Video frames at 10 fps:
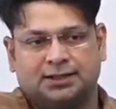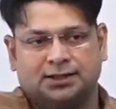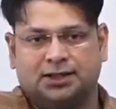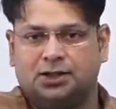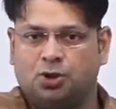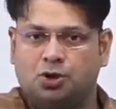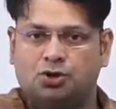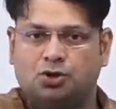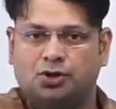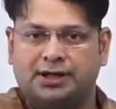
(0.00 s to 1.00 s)
the
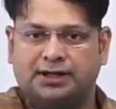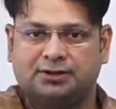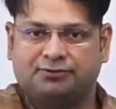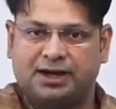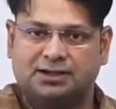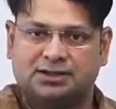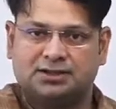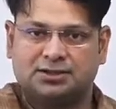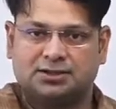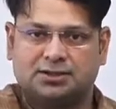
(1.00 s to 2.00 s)
non-coding
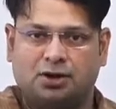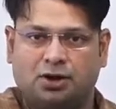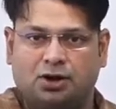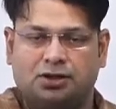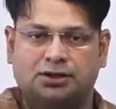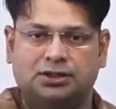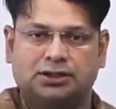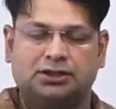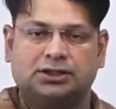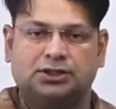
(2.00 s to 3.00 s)
factors
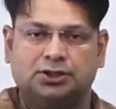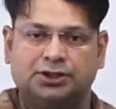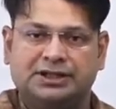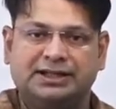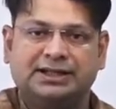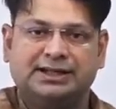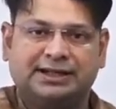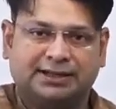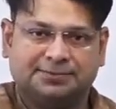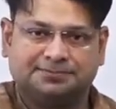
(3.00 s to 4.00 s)
on your
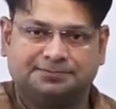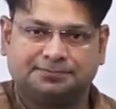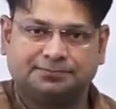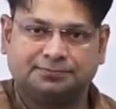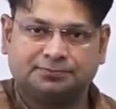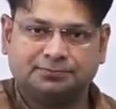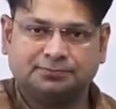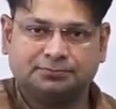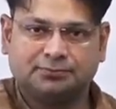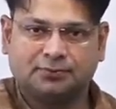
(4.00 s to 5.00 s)
DNA
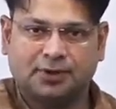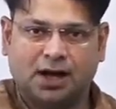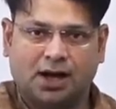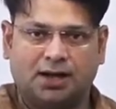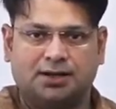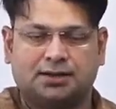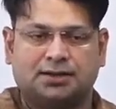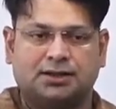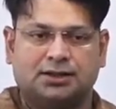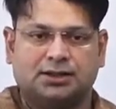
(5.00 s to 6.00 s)
are
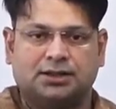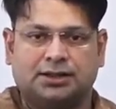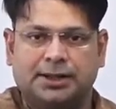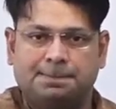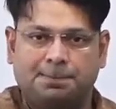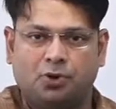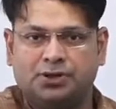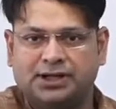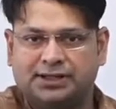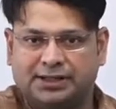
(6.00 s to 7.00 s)

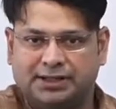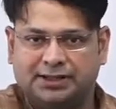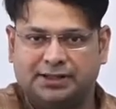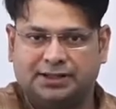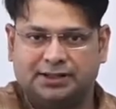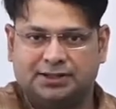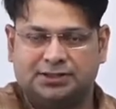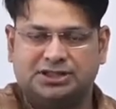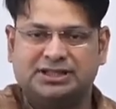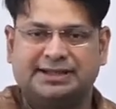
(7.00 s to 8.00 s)
important in
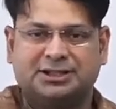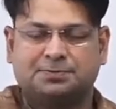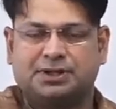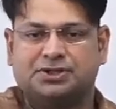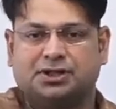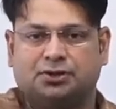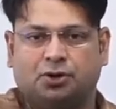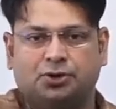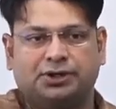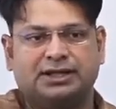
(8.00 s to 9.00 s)
gene expression,
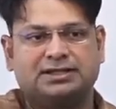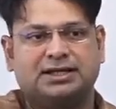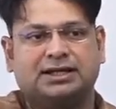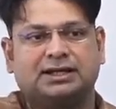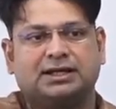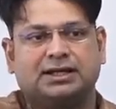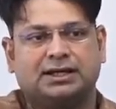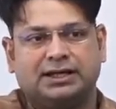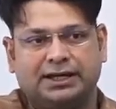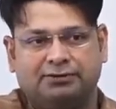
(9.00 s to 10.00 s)
or you can say
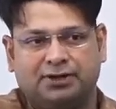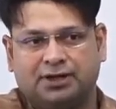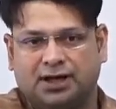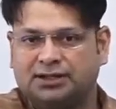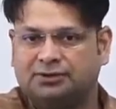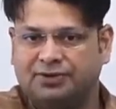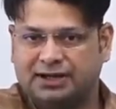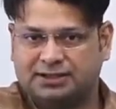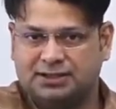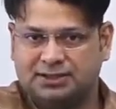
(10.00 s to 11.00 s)
even other
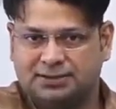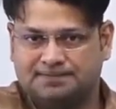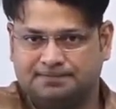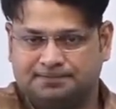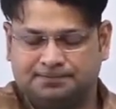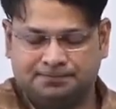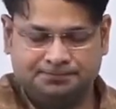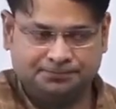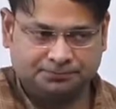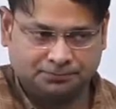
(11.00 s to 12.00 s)
factors
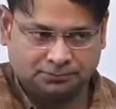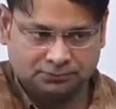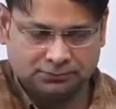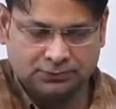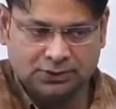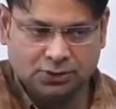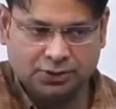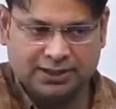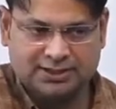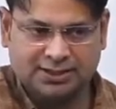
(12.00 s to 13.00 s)
you
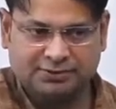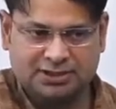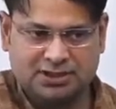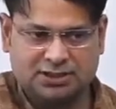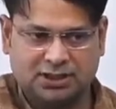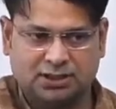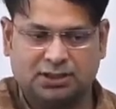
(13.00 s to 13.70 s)
can say, which is